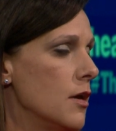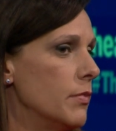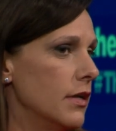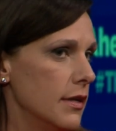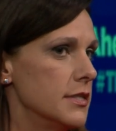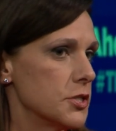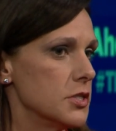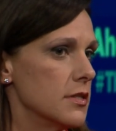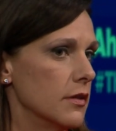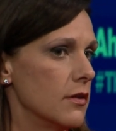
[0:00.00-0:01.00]
But in addition
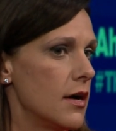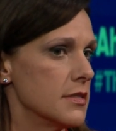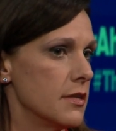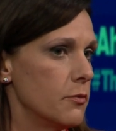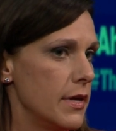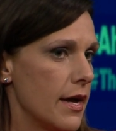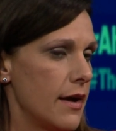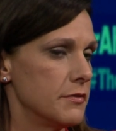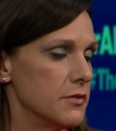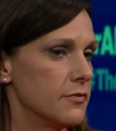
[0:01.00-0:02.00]
to the laws that we
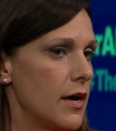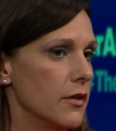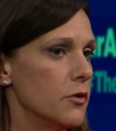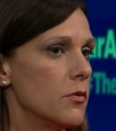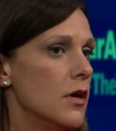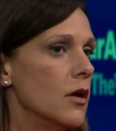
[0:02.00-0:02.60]
have to follow,